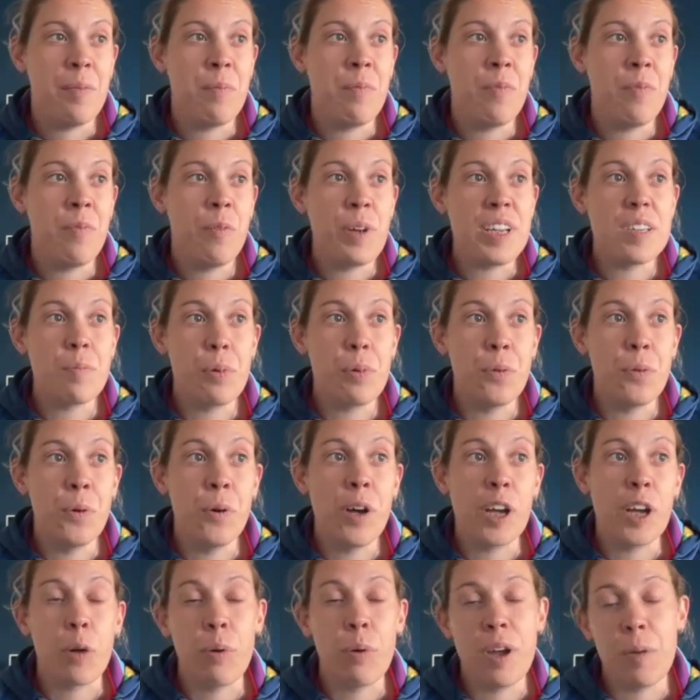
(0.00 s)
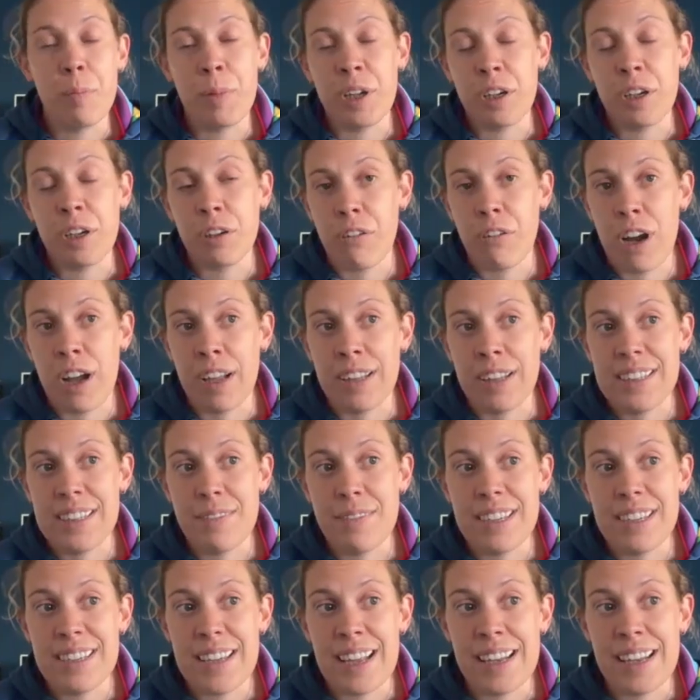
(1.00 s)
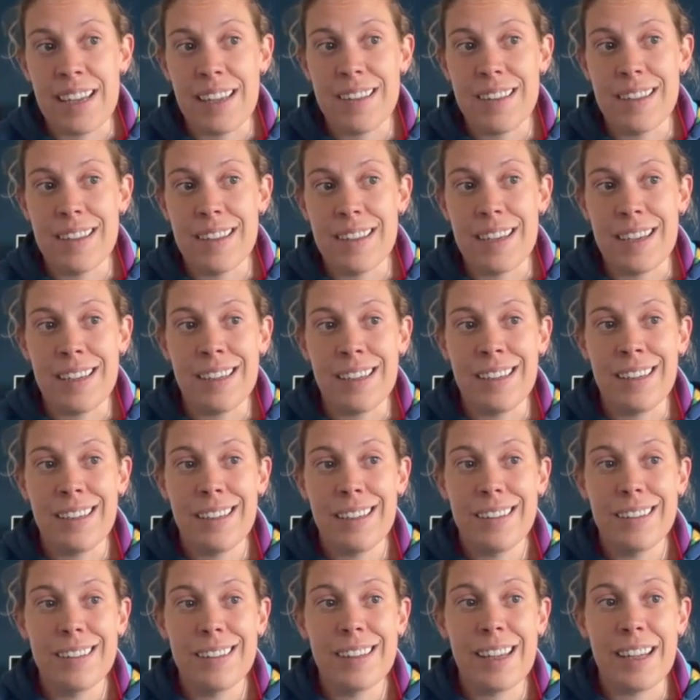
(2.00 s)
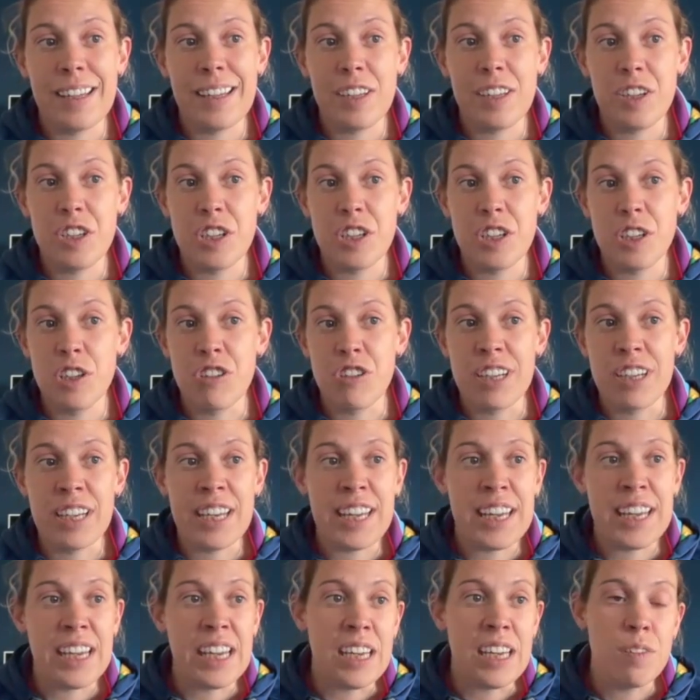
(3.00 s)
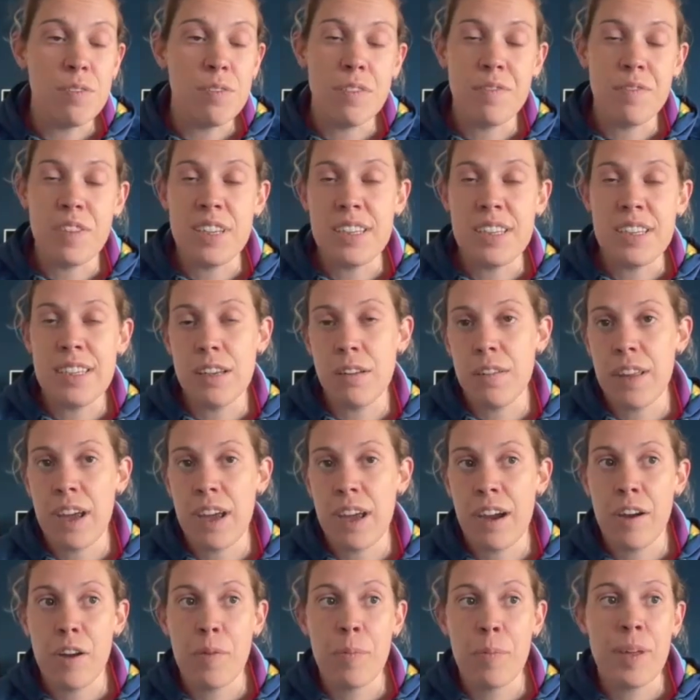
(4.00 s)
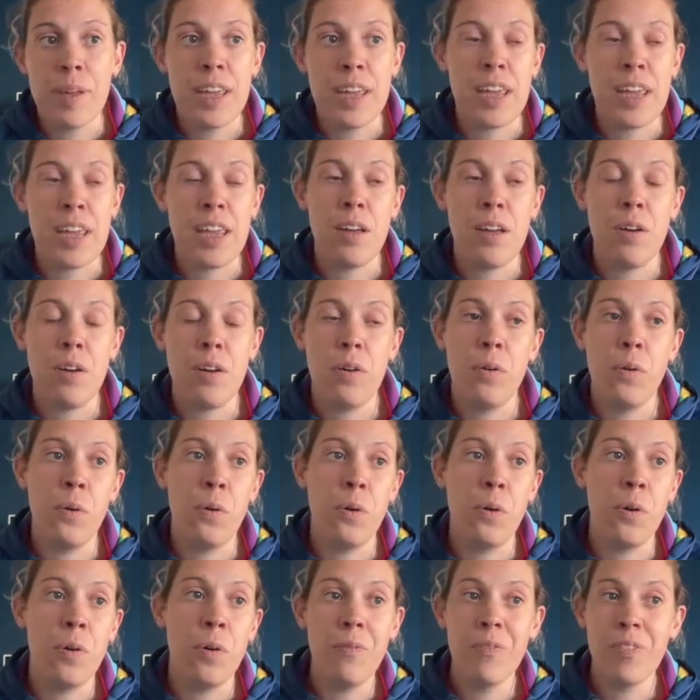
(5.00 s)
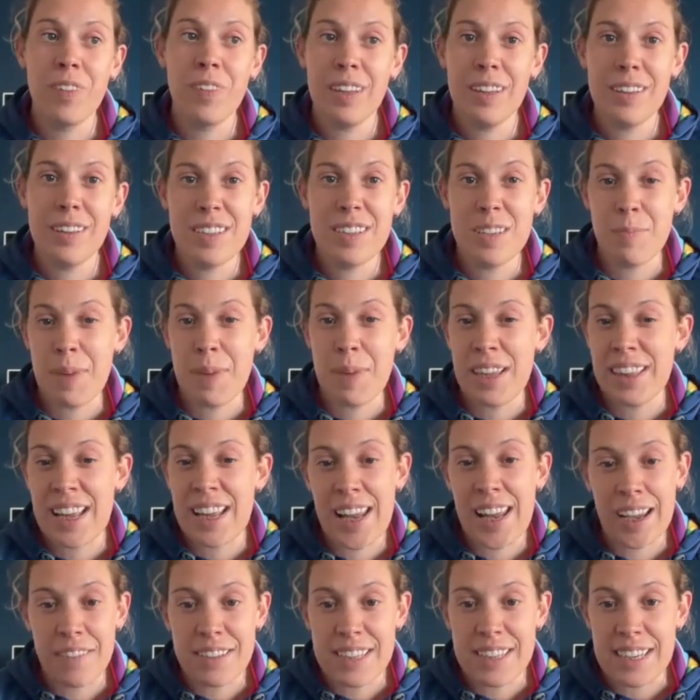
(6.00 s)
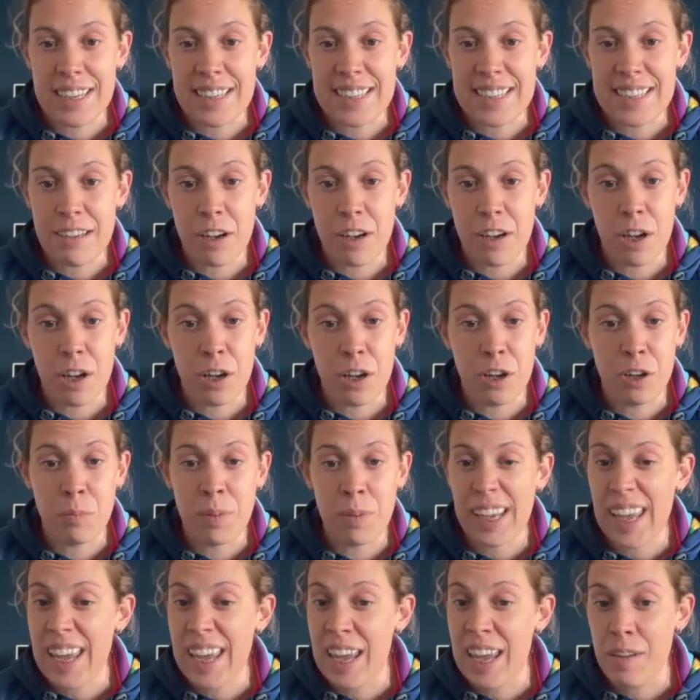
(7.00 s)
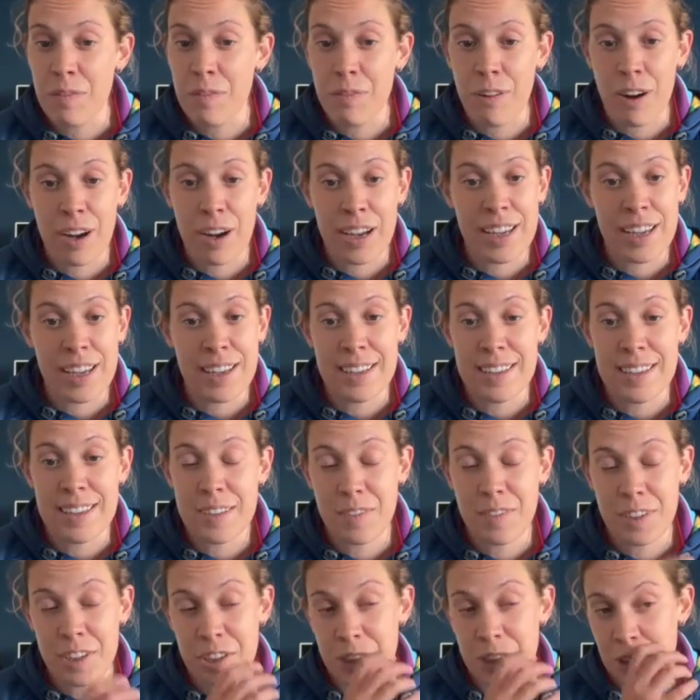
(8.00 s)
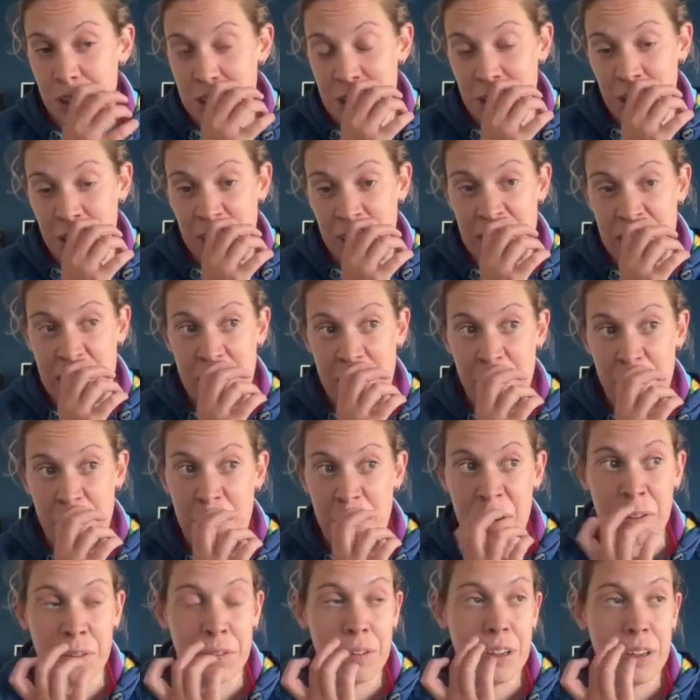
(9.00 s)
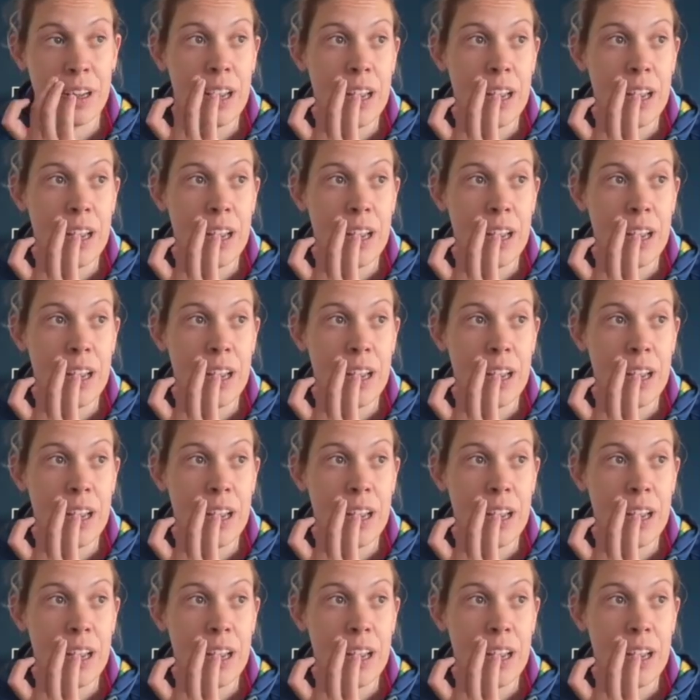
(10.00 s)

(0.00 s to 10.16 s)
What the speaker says: We support equipment grants if there's anything that the children need for physiotherapy or to make their lives easier at home, like air fryers for children on chemo.